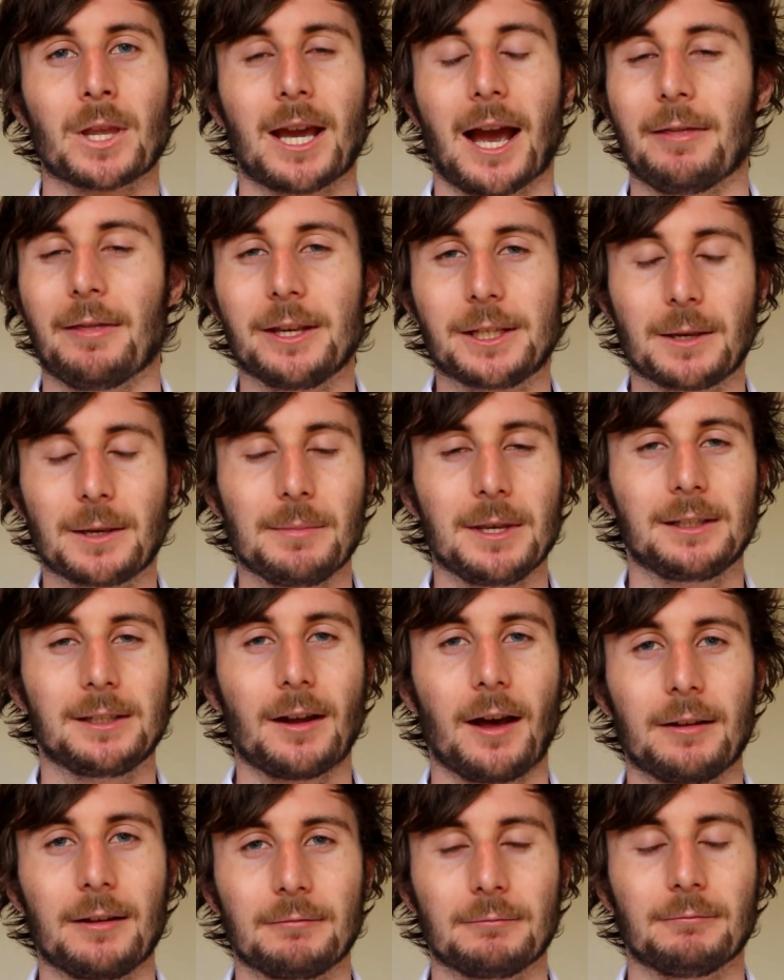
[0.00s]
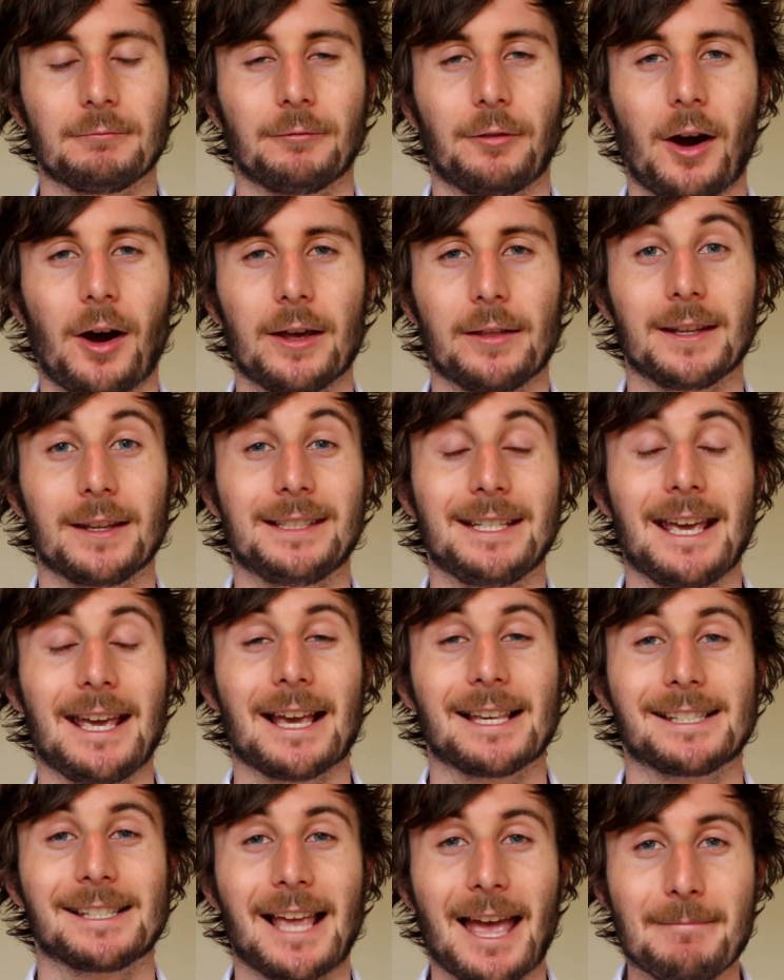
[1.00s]
And this can be done via the
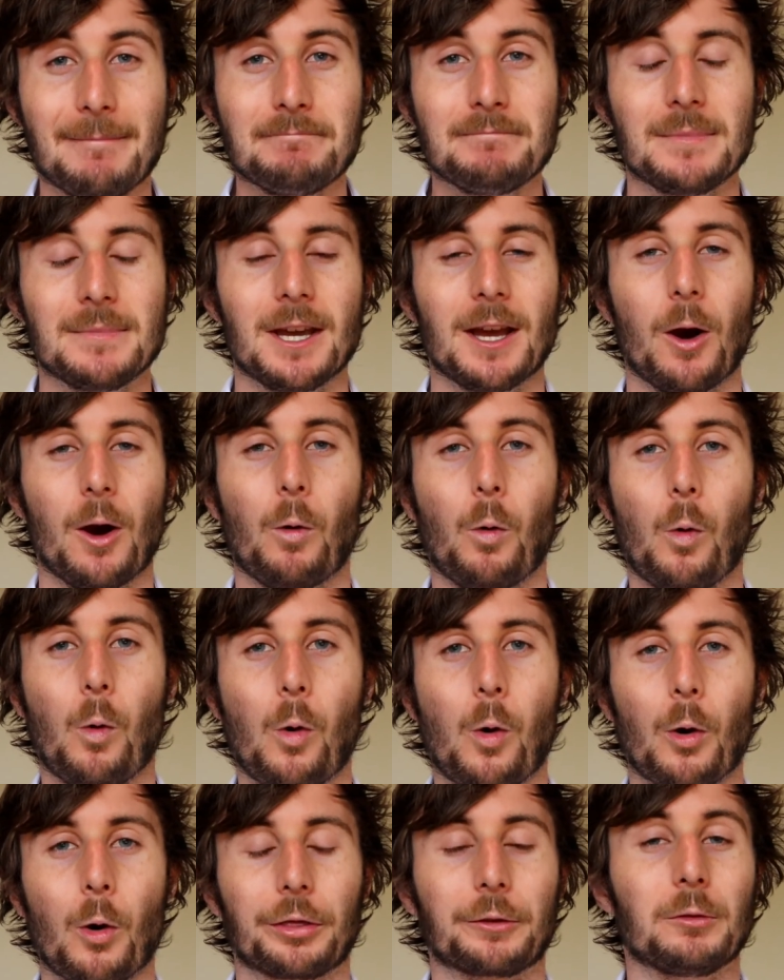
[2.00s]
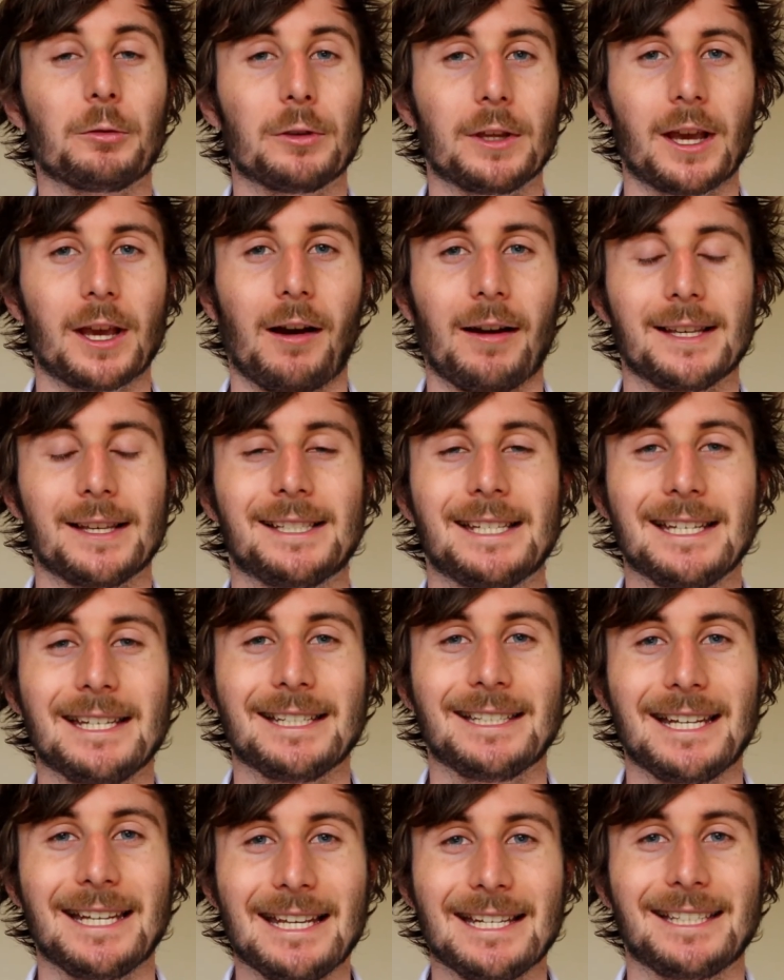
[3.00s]
DSM or through the
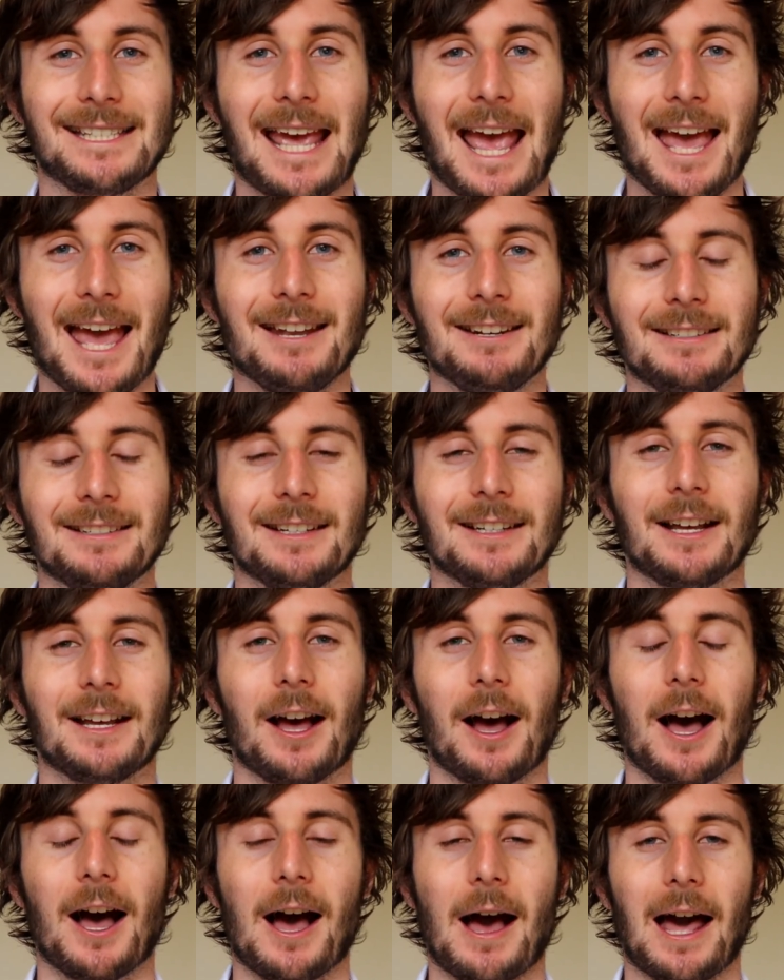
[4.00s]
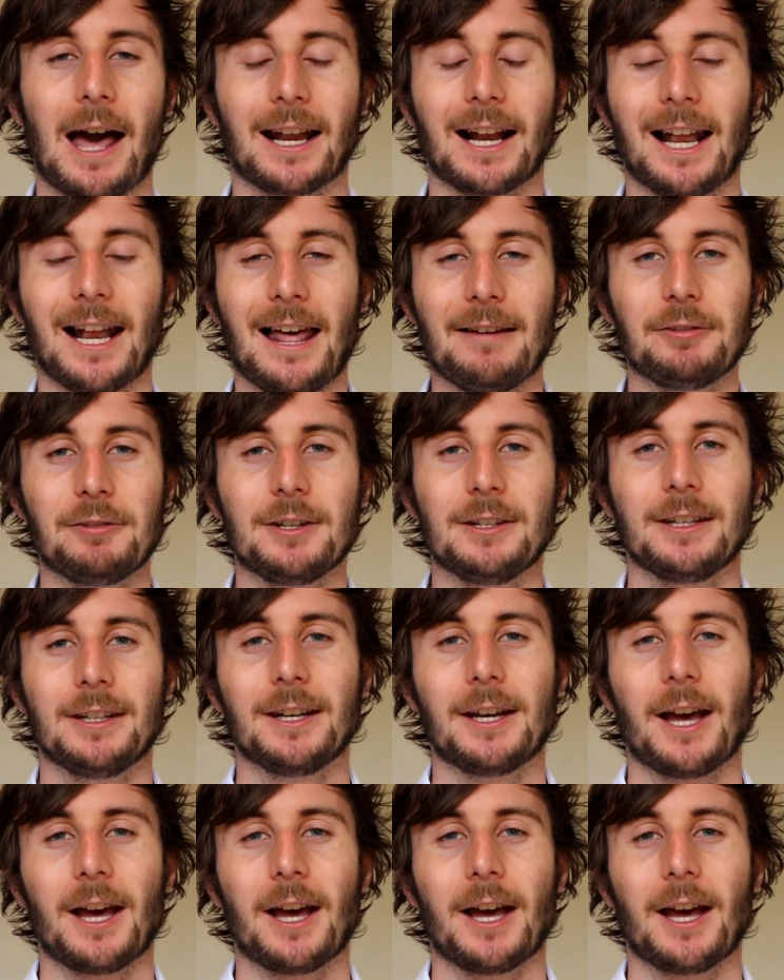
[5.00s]
ICD-10 and 11,